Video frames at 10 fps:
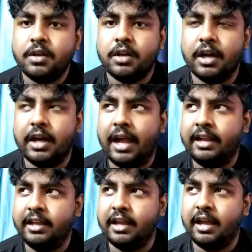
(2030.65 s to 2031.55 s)

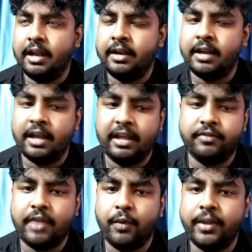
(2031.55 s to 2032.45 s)
And
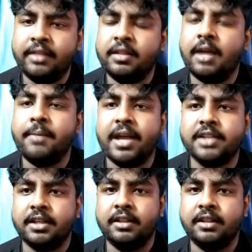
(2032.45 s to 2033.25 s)
if they win the match,